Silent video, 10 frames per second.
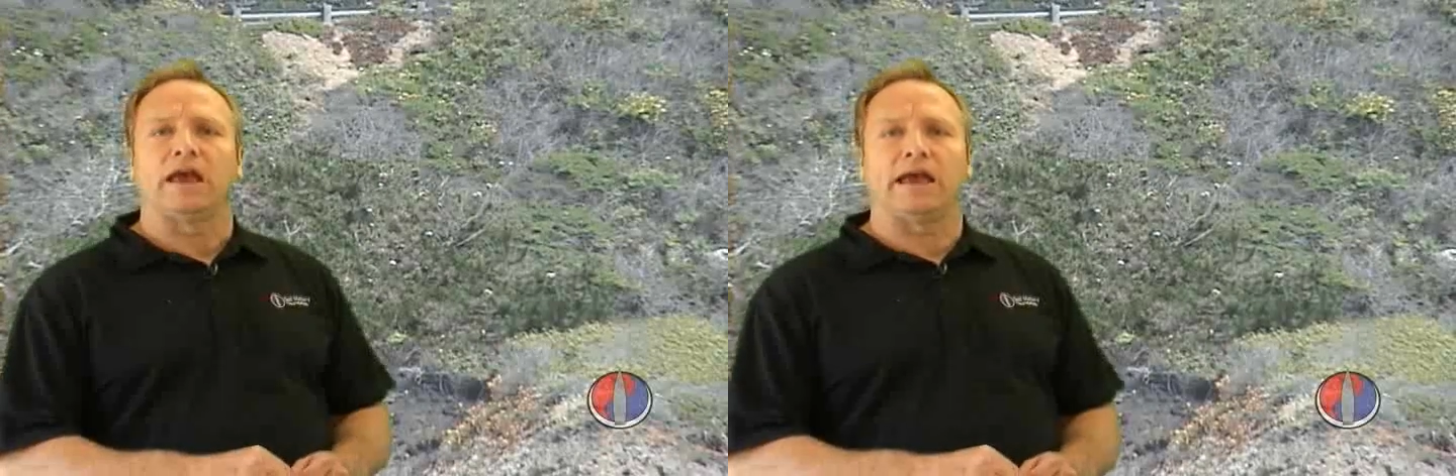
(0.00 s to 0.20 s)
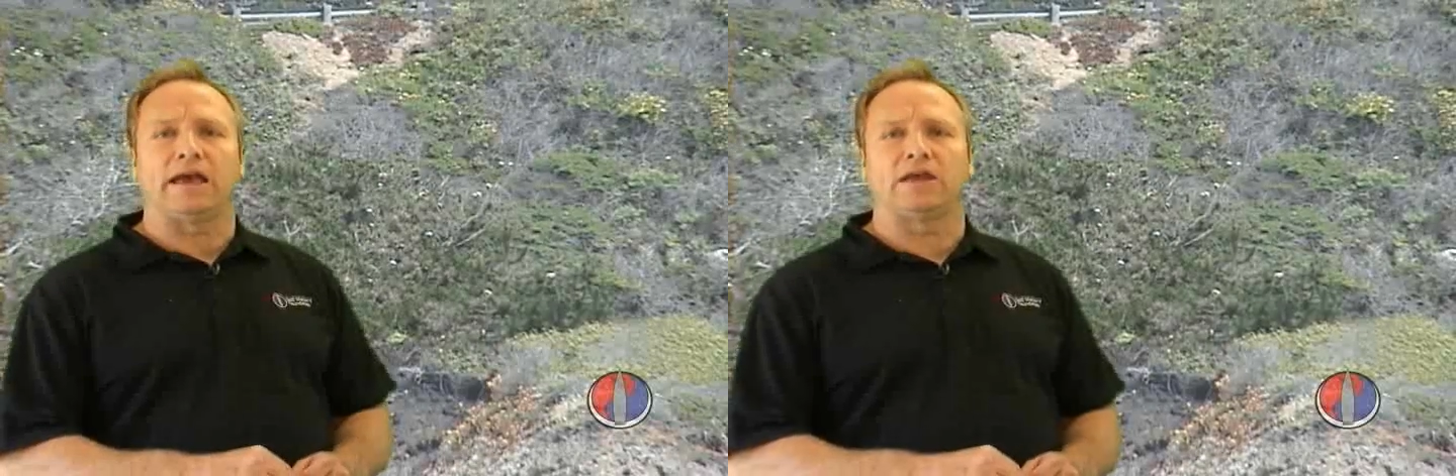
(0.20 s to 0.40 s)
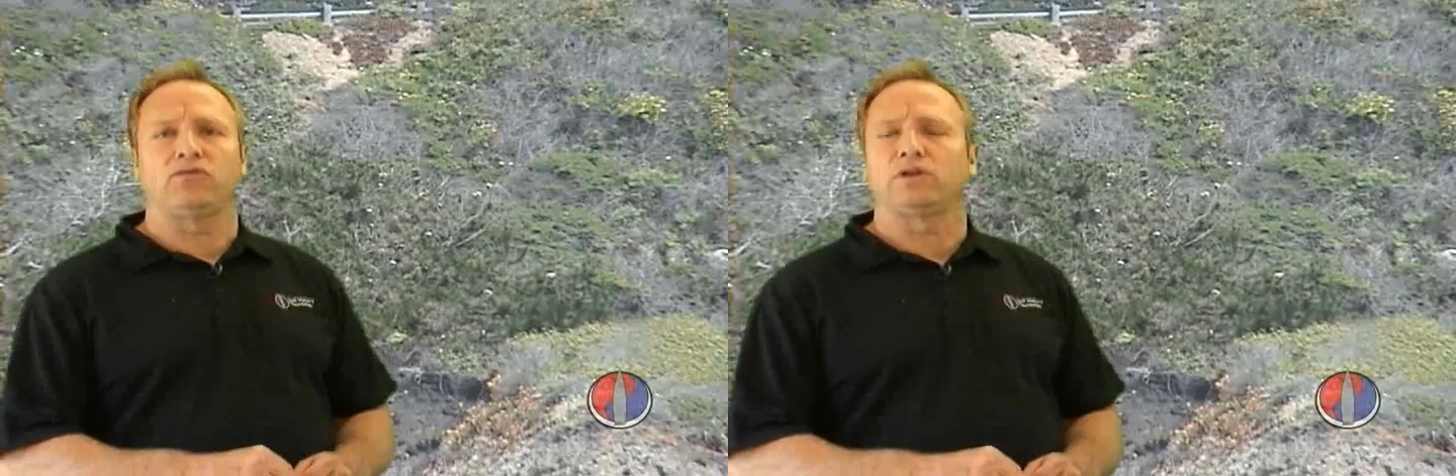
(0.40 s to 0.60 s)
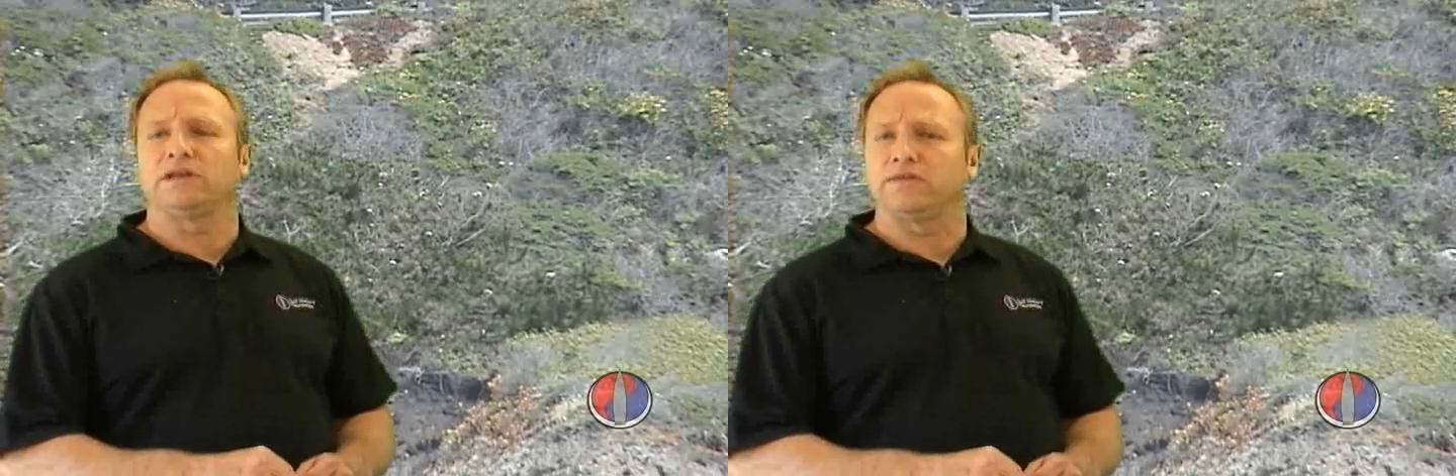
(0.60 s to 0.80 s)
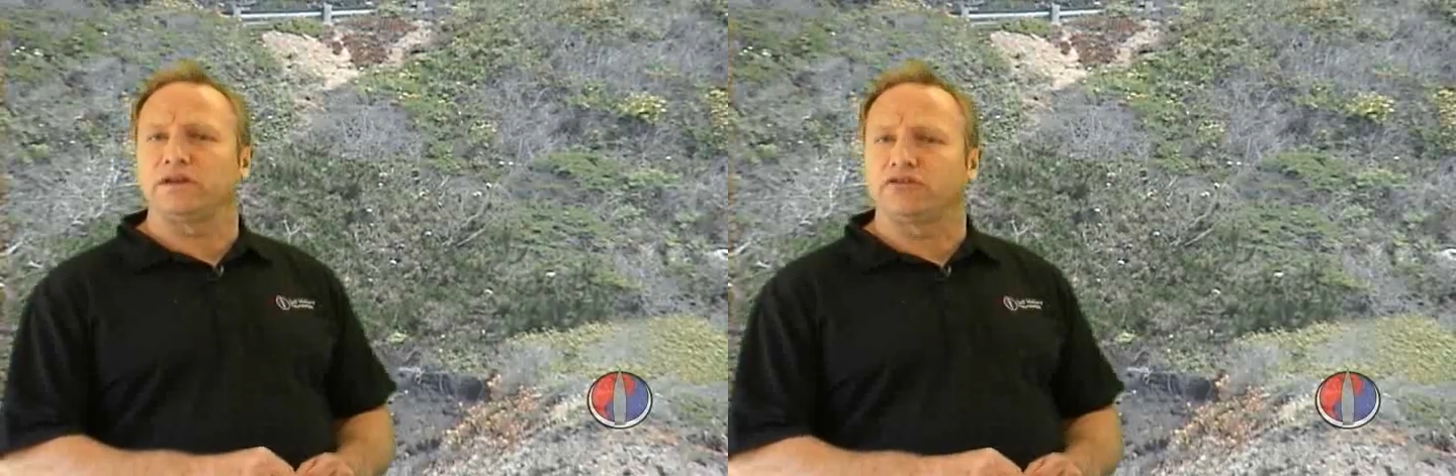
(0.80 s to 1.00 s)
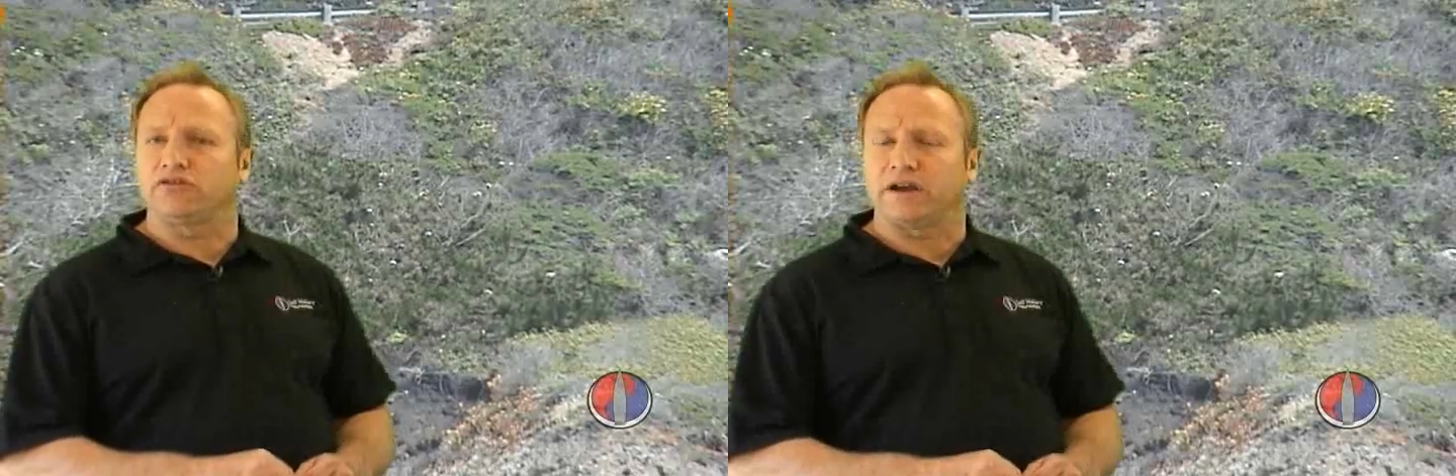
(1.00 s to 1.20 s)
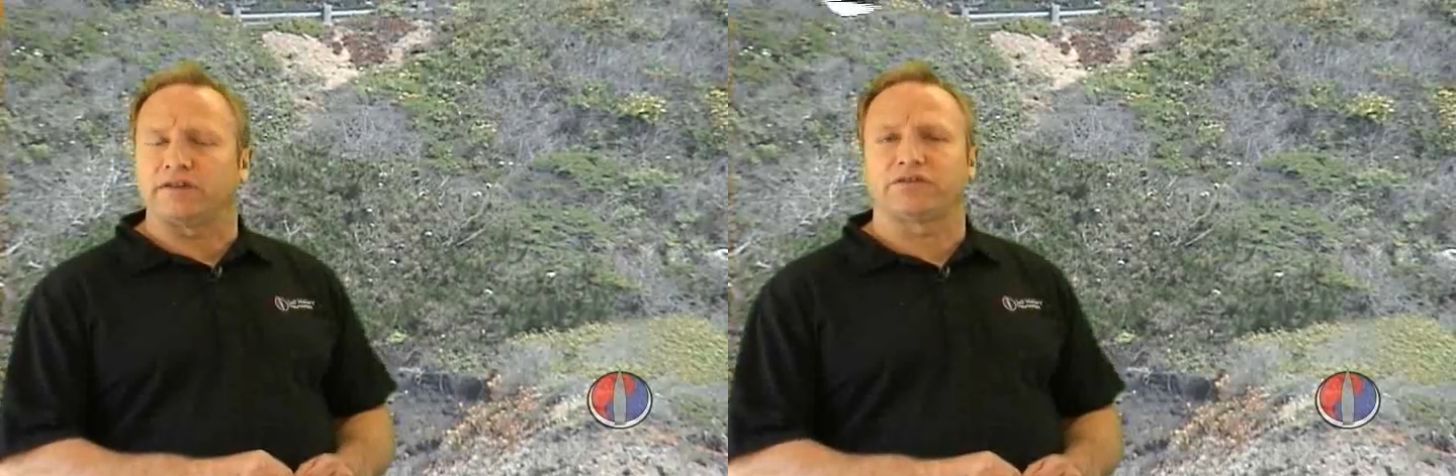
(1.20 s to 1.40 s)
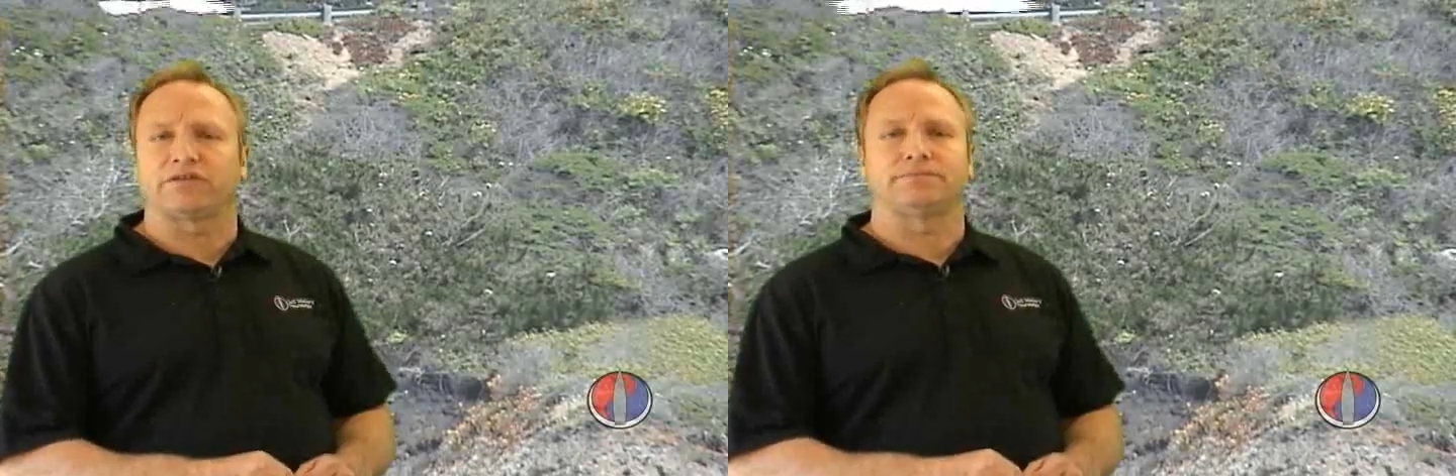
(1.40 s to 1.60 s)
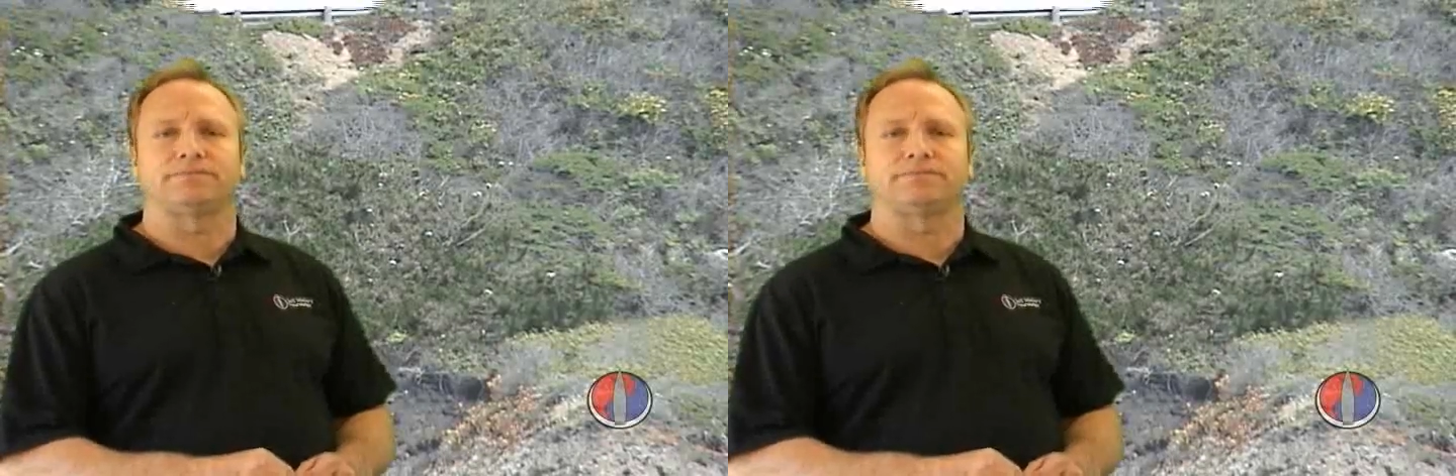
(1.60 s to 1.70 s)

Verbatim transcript: and relieving stress.